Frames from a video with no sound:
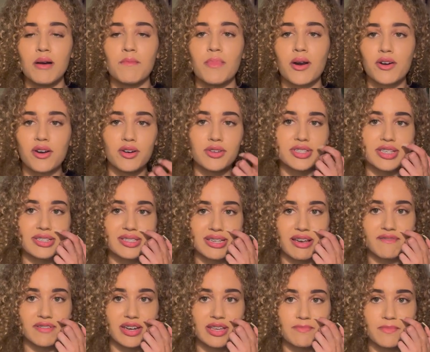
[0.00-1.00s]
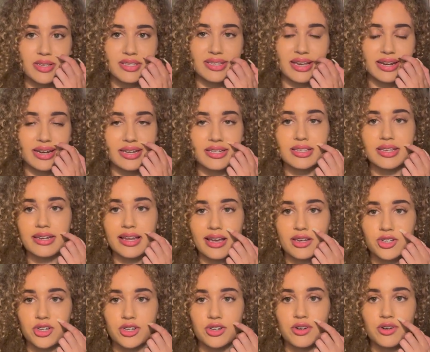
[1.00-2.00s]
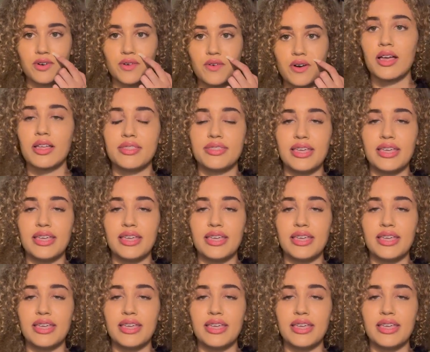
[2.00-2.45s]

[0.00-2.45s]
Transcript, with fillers: because it's 70% international.